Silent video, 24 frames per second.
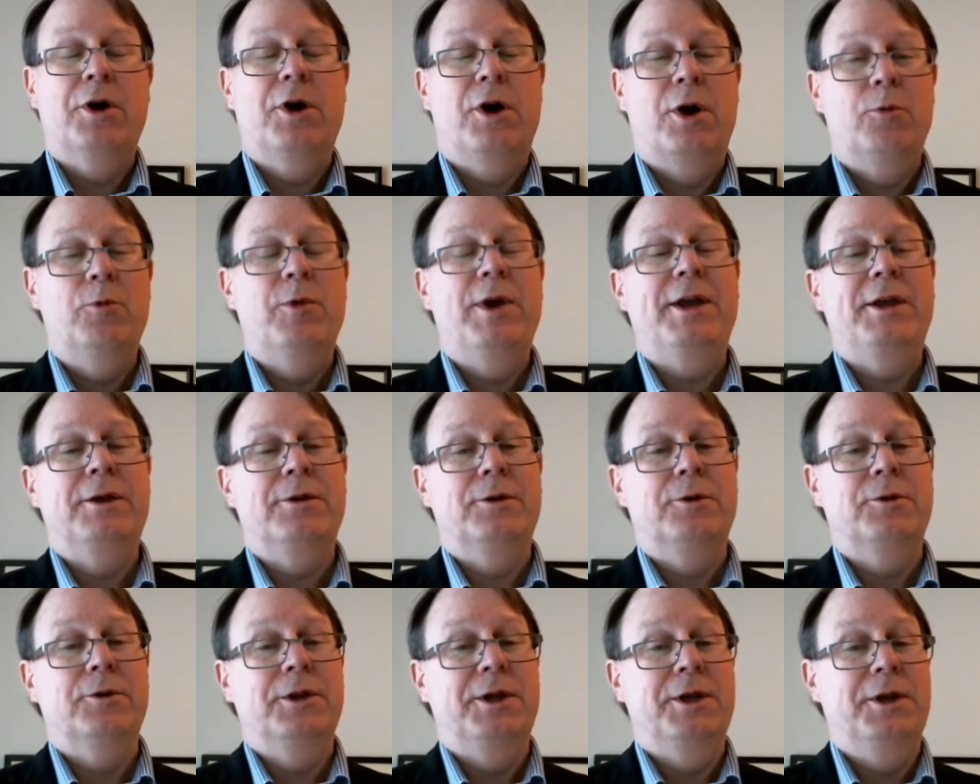are
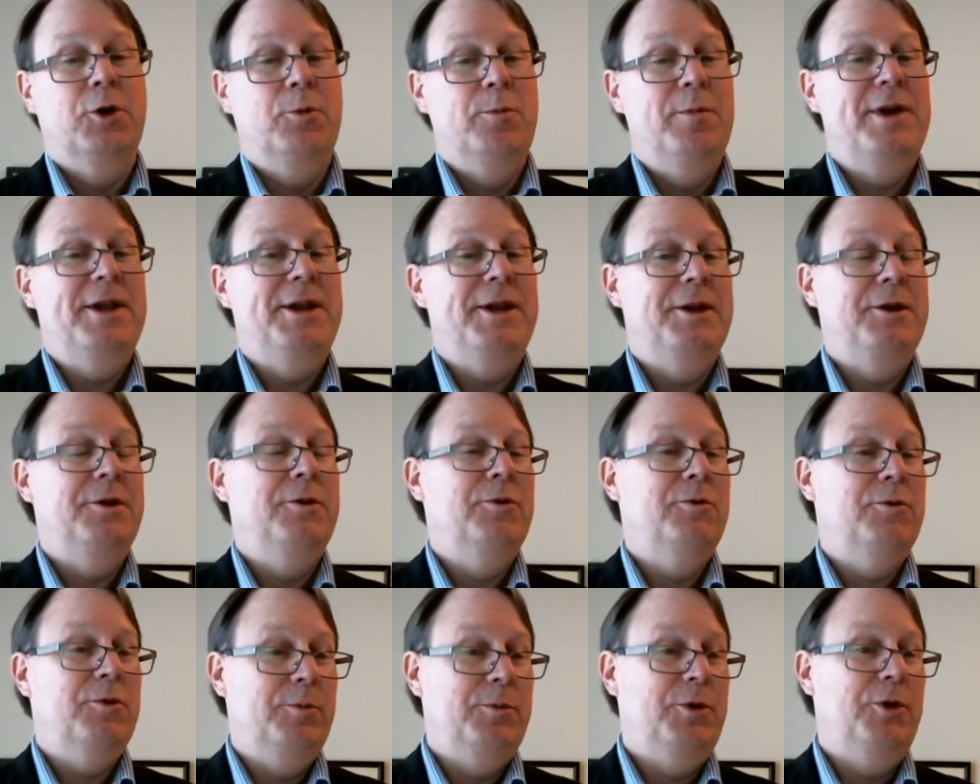regularly omitted
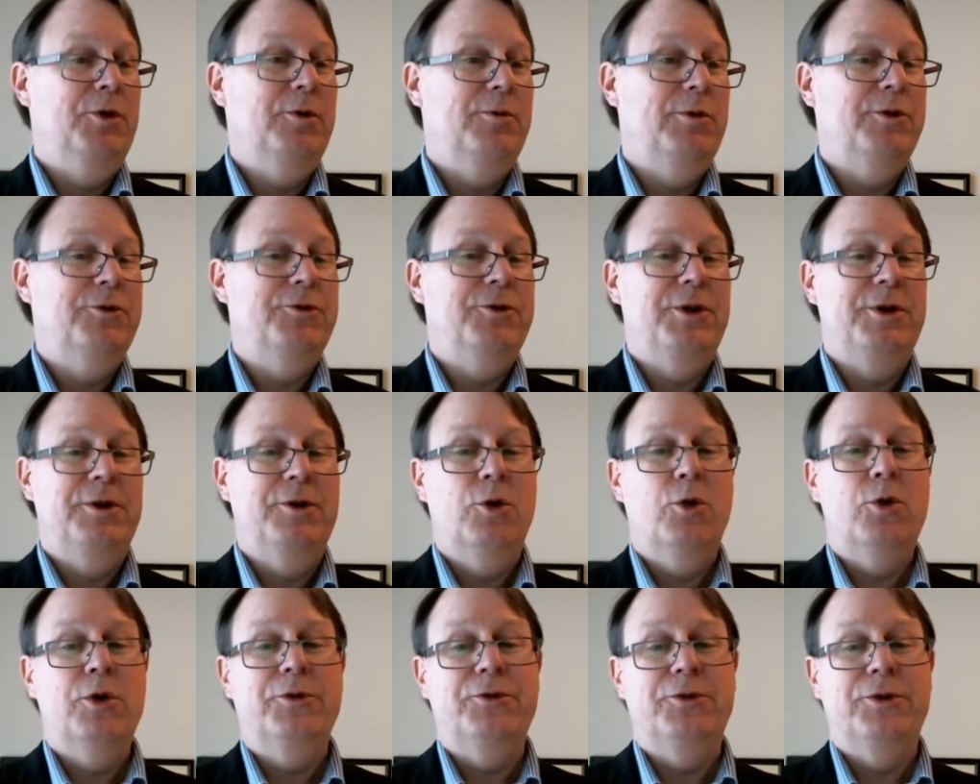from university
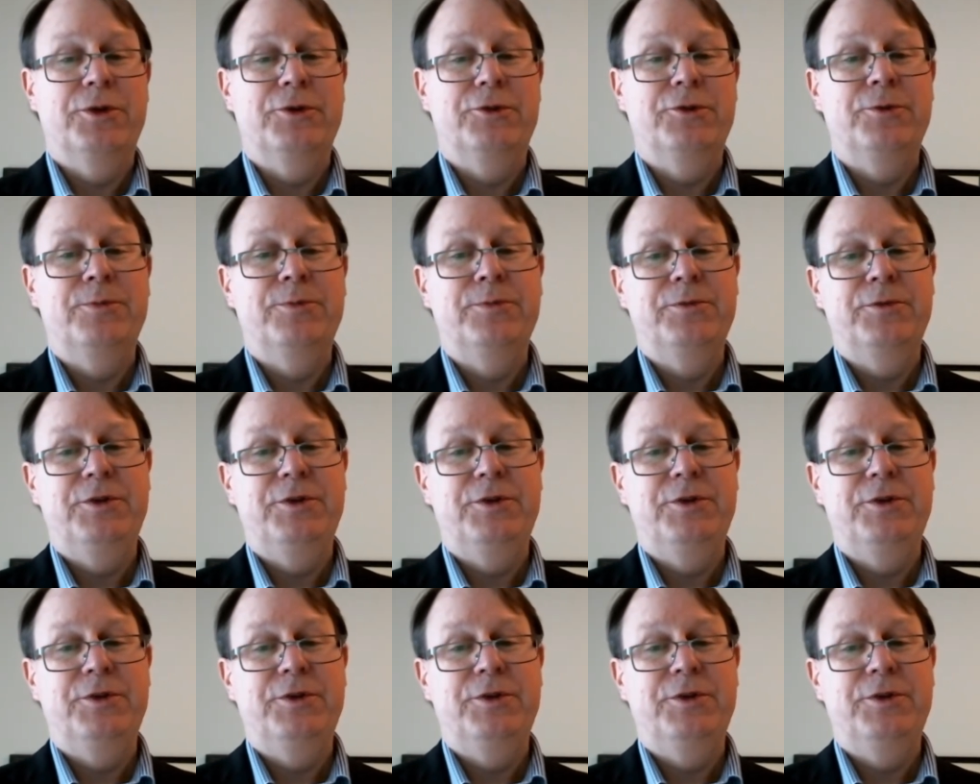courses